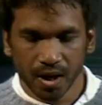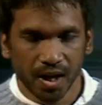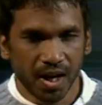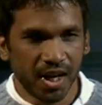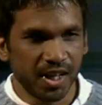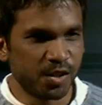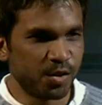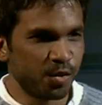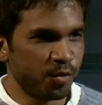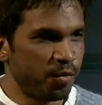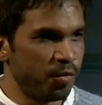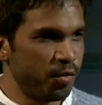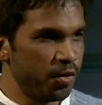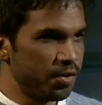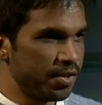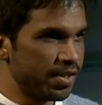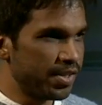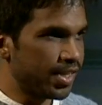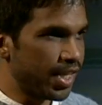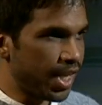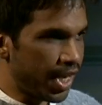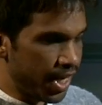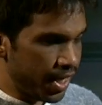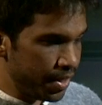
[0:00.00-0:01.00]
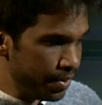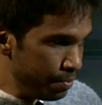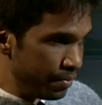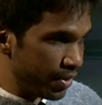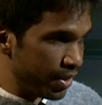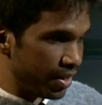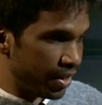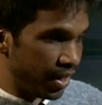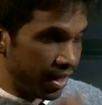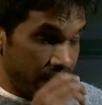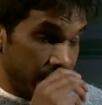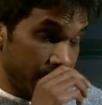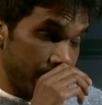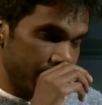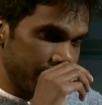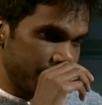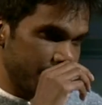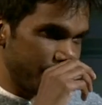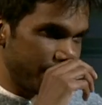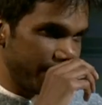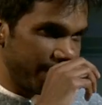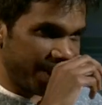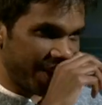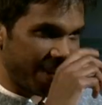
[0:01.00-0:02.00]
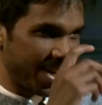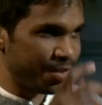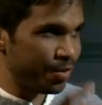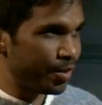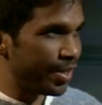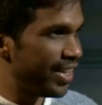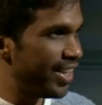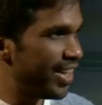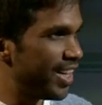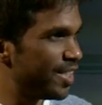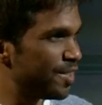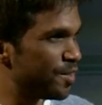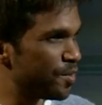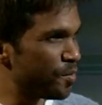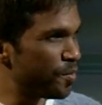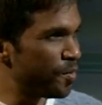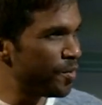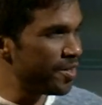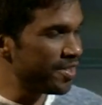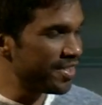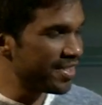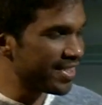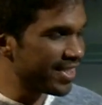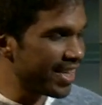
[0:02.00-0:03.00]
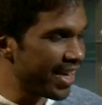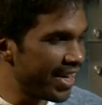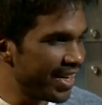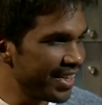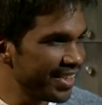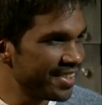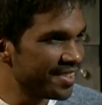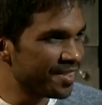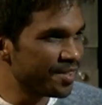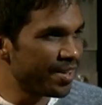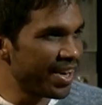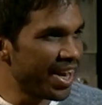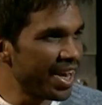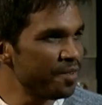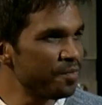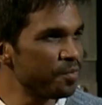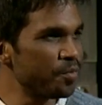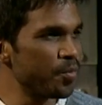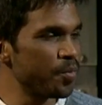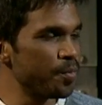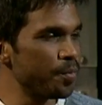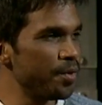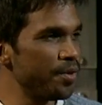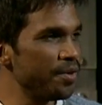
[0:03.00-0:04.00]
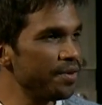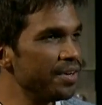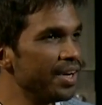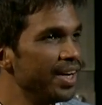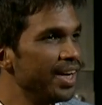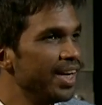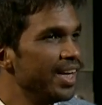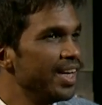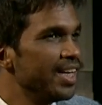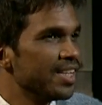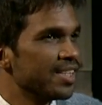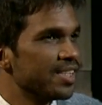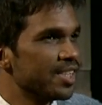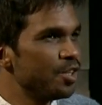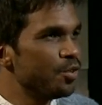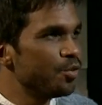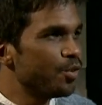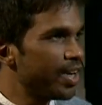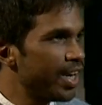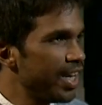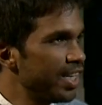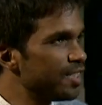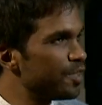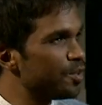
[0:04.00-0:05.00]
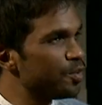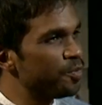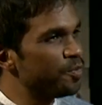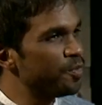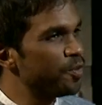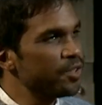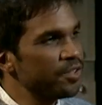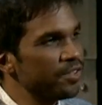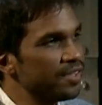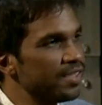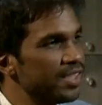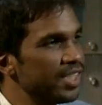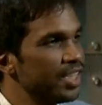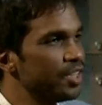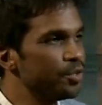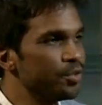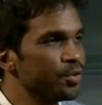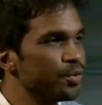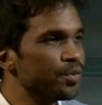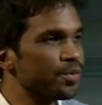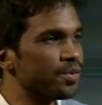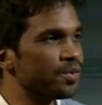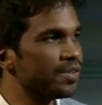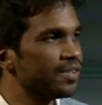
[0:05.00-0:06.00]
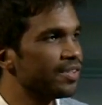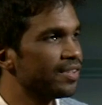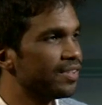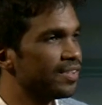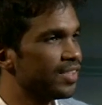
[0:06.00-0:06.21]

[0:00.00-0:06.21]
At the first time, uh, uh, sorry, uh, at the first sight, the live streamer, they look like the phone they use.